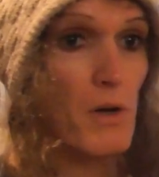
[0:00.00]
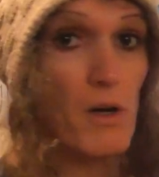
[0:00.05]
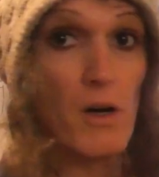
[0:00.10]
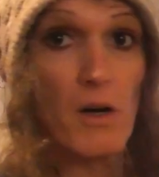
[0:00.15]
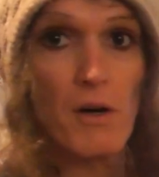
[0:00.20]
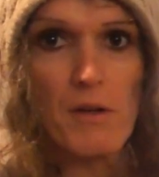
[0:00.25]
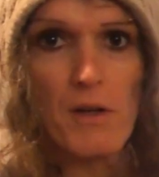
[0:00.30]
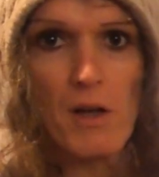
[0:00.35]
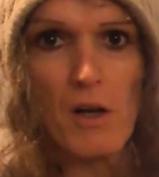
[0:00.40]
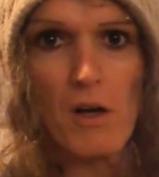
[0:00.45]
a
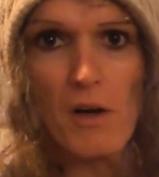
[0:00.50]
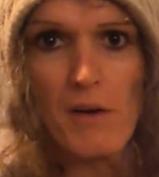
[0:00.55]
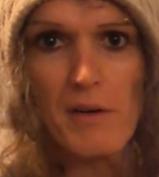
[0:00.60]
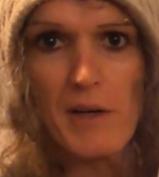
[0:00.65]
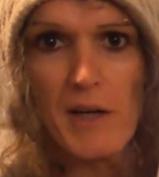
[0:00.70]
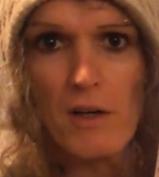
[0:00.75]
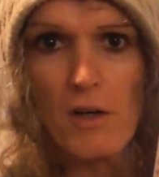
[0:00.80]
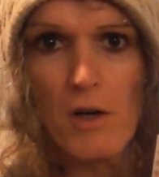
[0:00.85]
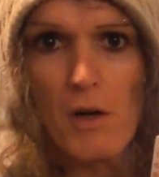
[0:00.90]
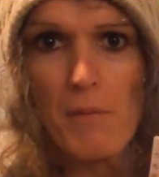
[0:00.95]
lot of
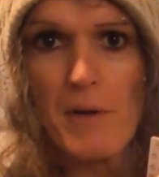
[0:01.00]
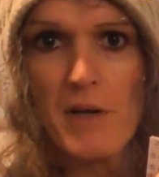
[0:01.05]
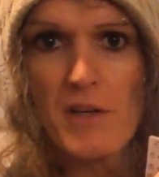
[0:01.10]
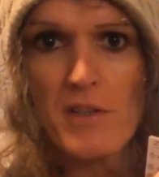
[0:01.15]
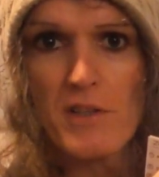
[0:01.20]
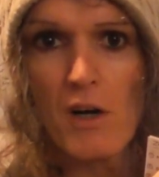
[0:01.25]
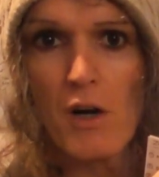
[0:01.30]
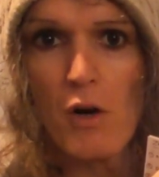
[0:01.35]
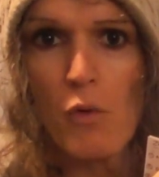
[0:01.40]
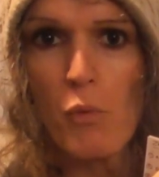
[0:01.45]
their
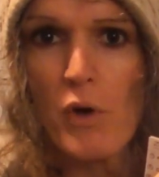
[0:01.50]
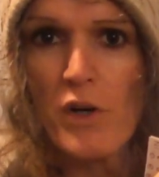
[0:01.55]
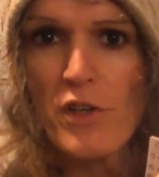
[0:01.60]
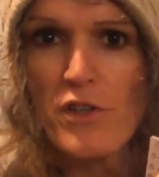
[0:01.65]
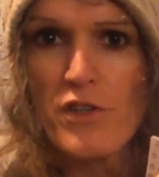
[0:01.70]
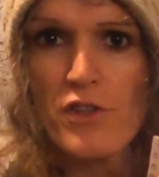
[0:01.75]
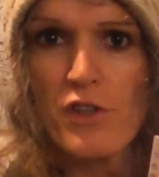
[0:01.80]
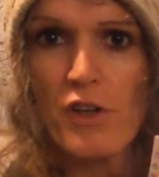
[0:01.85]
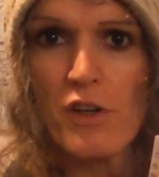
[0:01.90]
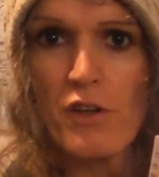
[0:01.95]
comics are
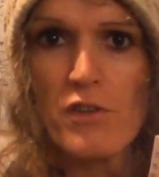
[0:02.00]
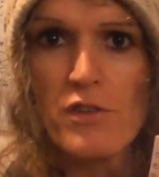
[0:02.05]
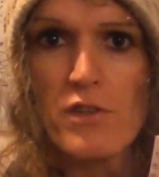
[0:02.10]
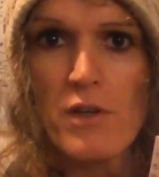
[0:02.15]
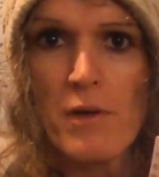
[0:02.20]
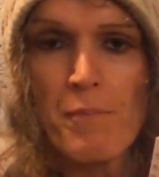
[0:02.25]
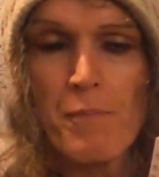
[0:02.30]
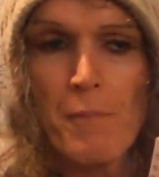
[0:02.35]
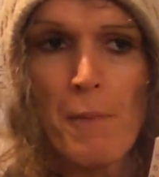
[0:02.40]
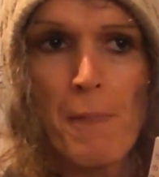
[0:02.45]
one shots,
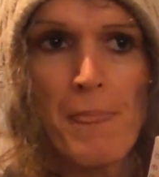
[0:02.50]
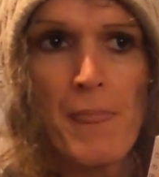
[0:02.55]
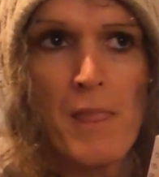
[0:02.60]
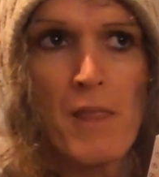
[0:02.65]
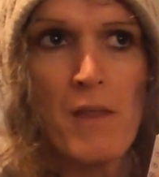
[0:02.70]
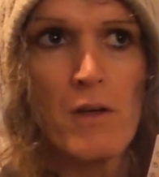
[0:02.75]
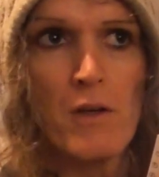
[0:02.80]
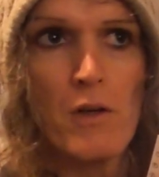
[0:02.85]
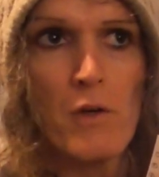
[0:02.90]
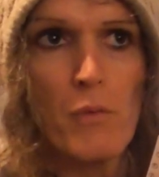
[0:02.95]

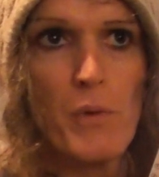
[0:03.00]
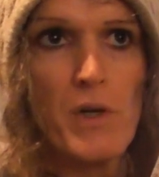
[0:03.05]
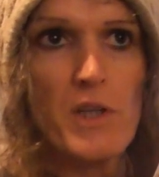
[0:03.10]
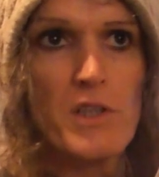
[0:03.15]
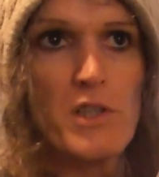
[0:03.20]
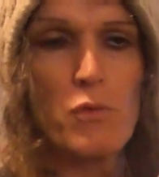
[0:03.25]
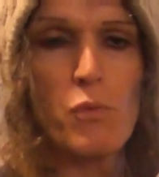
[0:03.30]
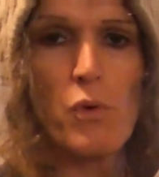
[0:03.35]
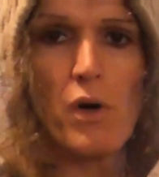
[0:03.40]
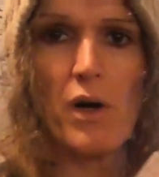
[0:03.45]

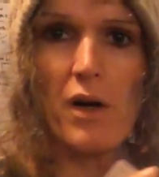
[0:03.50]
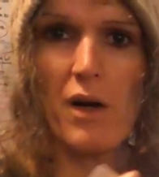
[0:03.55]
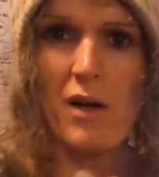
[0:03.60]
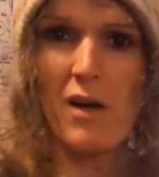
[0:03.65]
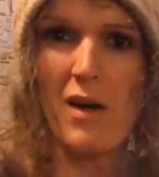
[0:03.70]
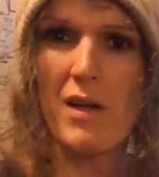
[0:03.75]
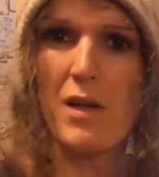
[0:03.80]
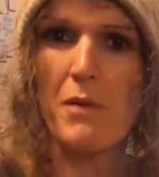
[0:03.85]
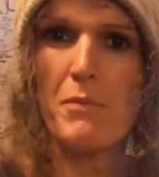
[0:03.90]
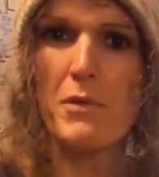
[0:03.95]
which is why I
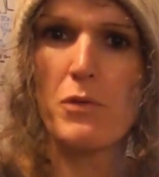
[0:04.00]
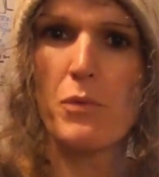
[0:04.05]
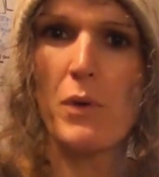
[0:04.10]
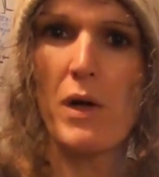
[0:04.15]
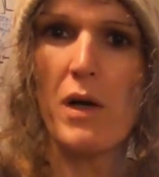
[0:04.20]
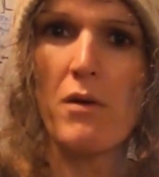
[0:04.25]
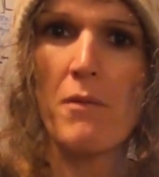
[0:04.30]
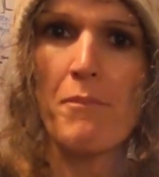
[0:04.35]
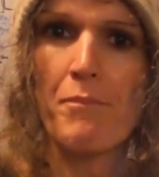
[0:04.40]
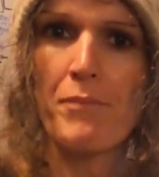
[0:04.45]
like them as
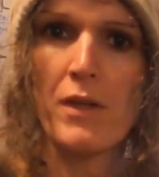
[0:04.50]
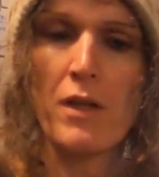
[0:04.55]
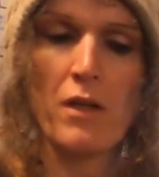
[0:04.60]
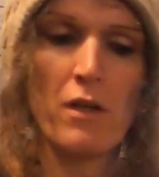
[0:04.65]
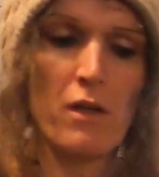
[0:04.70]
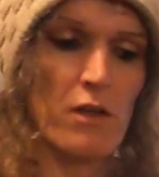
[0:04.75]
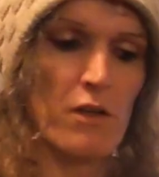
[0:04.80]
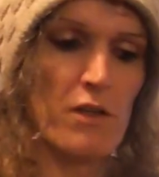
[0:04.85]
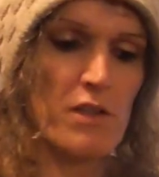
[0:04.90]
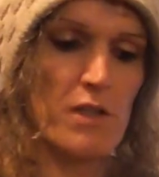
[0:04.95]
well,
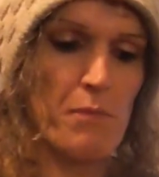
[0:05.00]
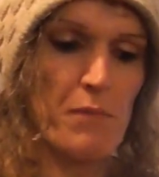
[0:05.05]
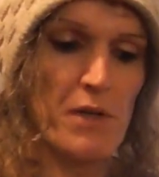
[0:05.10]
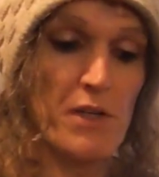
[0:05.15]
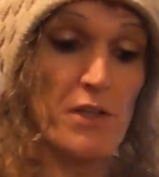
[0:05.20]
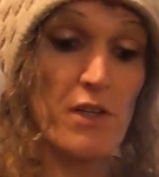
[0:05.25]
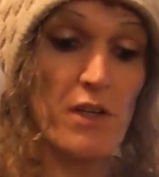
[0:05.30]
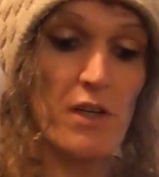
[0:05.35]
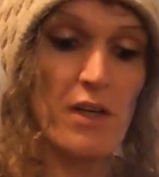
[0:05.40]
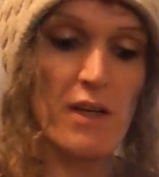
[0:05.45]
because it
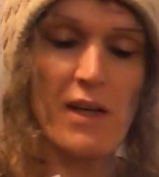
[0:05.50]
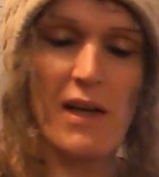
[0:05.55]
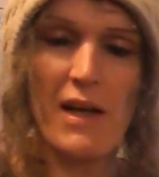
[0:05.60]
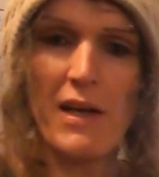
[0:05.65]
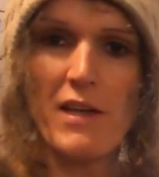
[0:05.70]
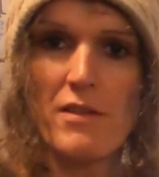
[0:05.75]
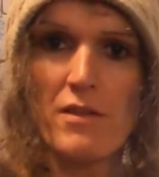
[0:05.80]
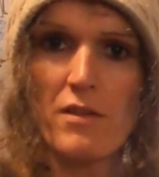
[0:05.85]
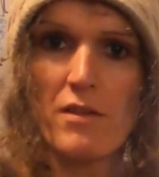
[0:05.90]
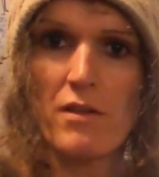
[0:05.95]
means you can
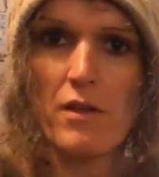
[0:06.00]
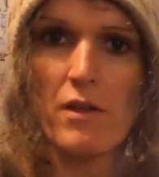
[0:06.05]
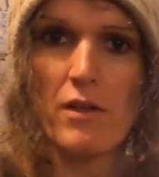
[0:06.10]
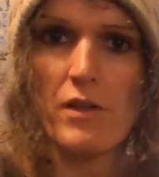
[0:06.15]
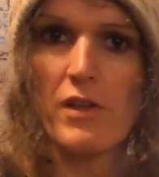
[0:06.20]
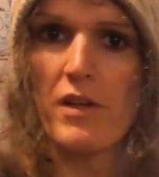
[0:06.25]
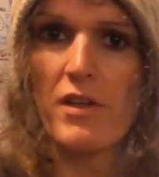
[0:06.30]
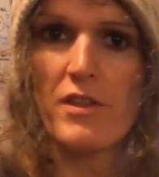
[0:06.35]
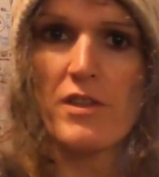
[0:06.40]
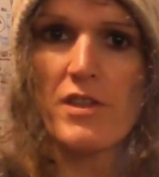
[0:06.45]

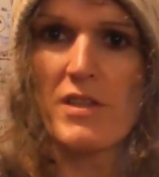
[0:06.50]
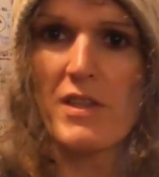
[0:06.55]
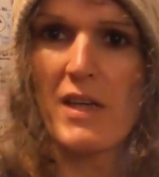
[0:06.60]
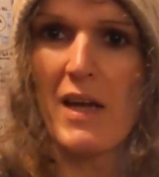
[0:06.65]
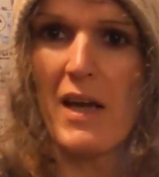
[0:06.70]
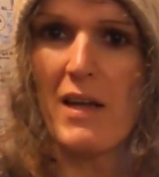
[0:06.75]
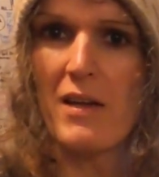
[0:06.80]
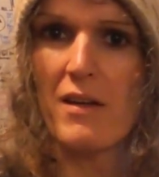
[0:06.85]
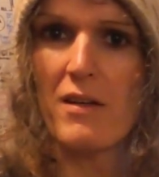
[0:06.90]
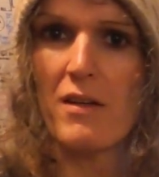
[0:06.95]
just
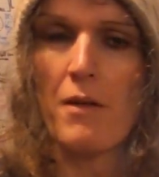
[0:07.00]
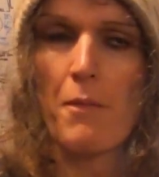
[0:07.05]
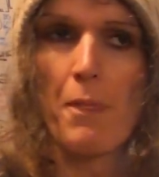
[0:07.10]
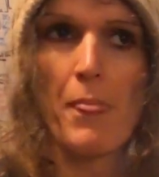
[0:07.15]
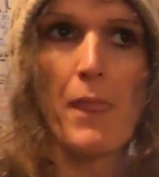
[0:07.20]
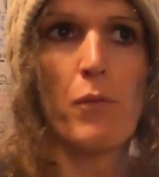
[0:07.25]
get in.